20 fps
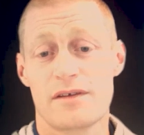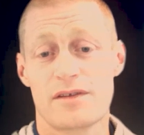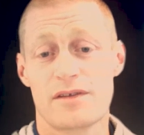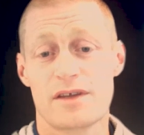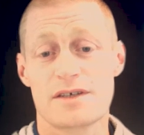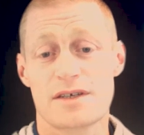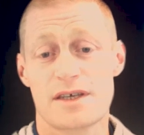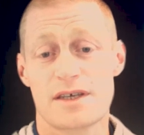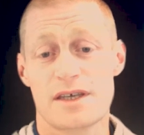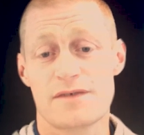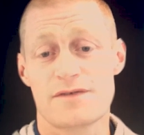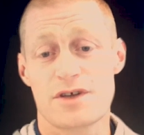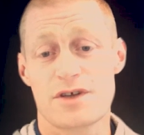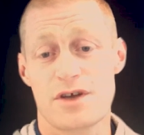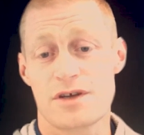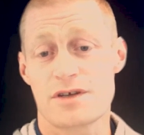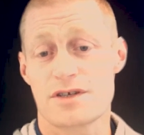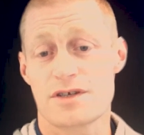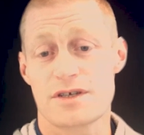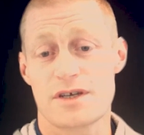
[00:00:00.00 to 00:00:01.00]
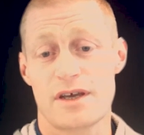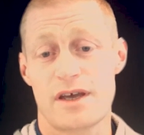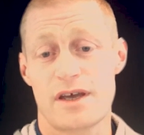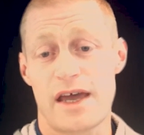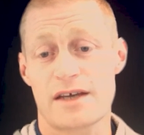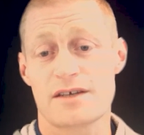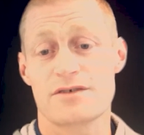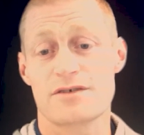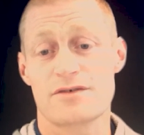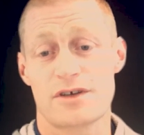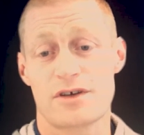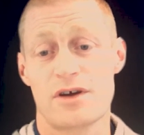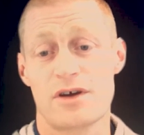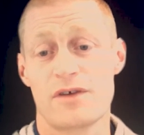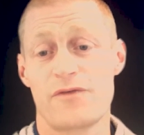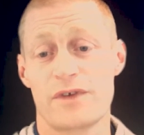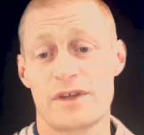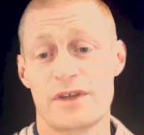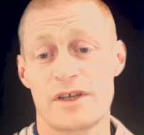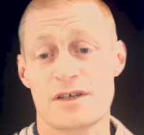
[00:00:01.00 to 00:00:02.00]
This gives us extra
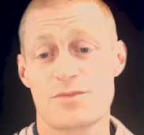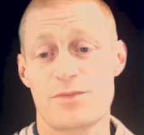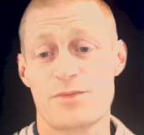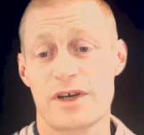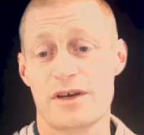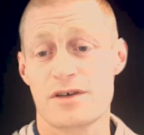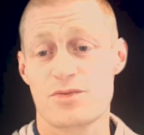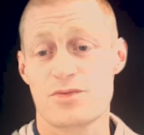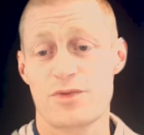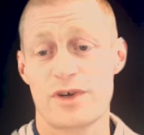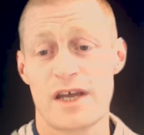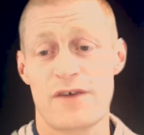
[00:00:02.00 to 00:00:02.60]
confidence because